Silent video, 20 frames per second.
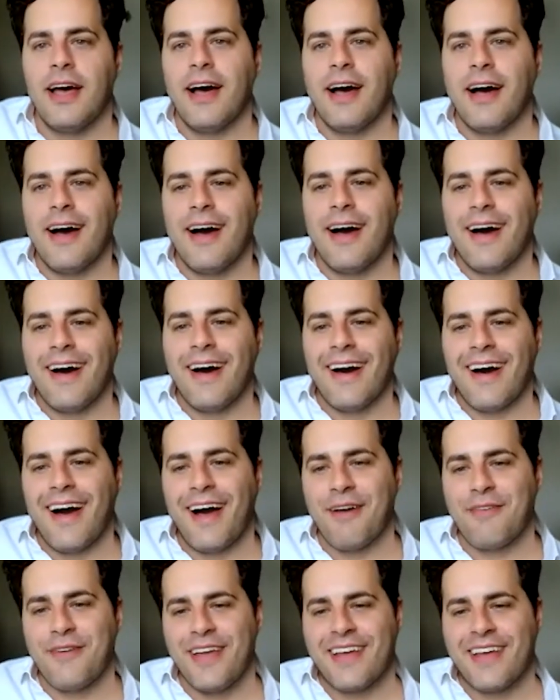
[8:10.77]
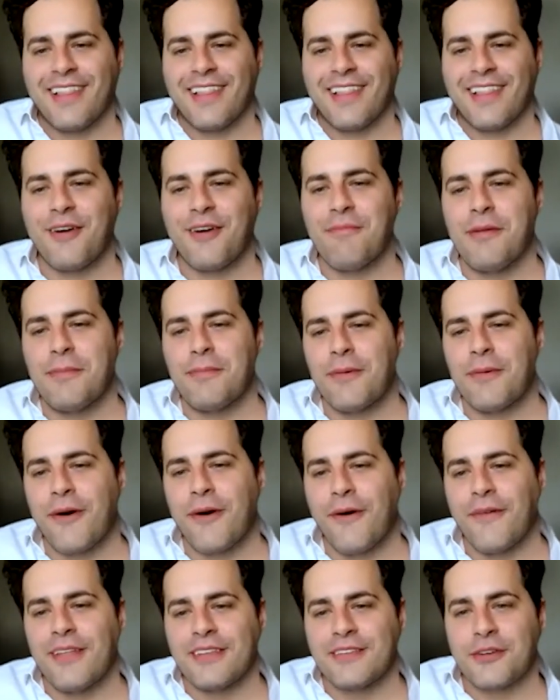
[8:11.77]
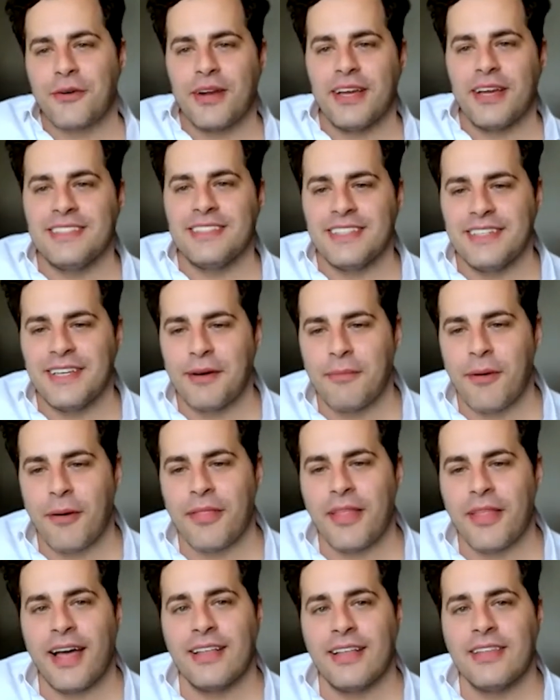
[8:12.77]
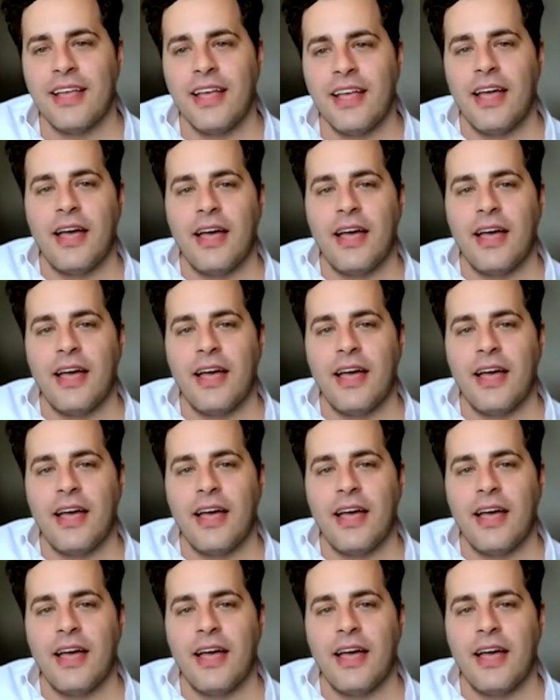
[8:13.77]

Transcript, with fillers: Uh, I think a lot of people called us crazy about that.